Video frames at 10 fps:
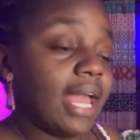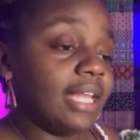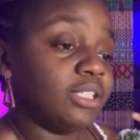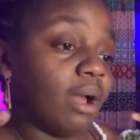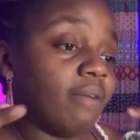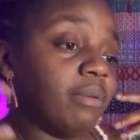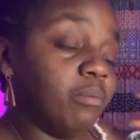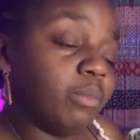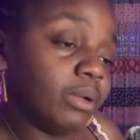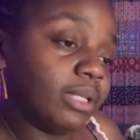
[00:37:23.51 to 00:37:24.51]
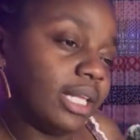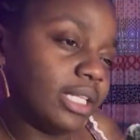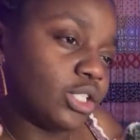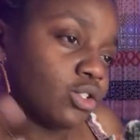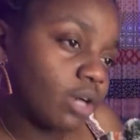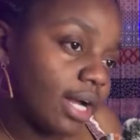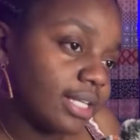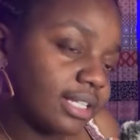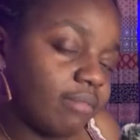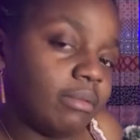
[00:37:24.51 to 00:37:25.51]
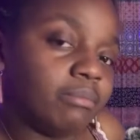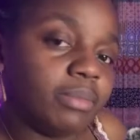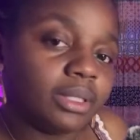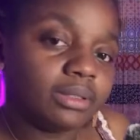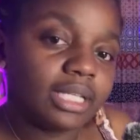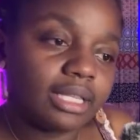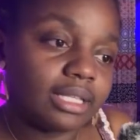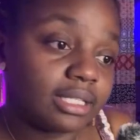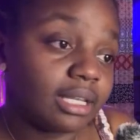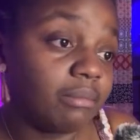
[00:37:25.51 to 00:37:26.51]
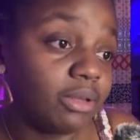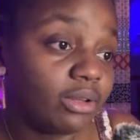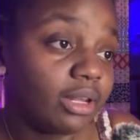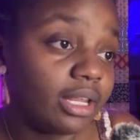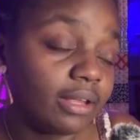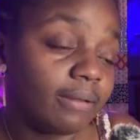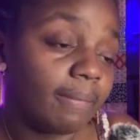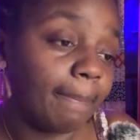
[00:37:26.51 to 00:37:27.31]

And so I've been building this trust. I've been building this community.